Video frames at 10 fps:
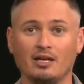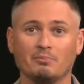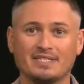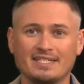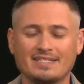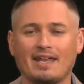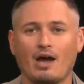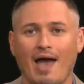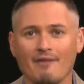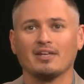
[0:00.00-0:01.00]
But since I now
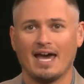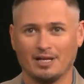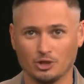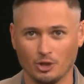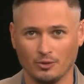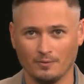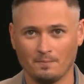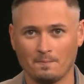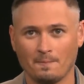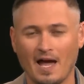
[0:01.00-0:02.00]
have an anecdote,
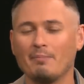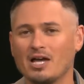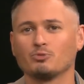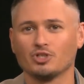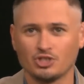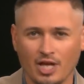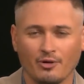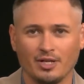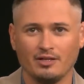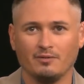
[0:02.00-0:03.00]
I may as well
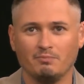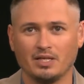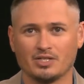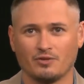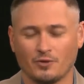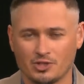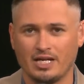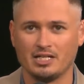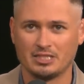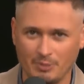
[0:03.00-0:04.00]
share it because the
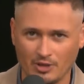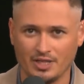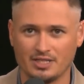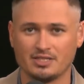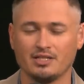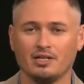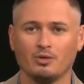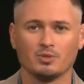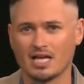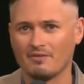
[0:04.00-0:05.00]
firsthand experience
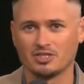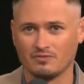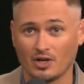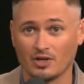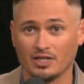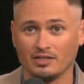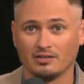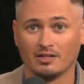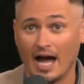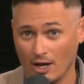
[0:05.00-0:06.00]
was obviously very
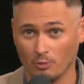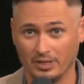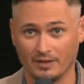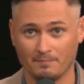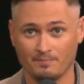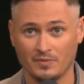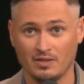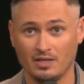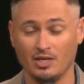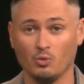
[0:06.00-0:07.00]
eye opening
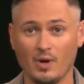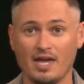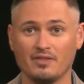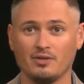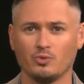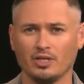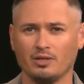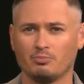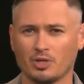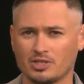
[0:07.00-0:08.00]
in a way that really
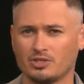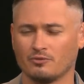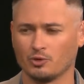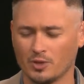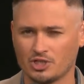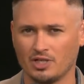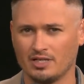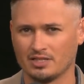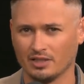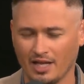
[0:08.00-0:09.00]
brings to fruition
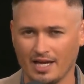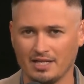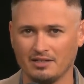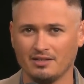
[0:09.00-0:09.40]
and to light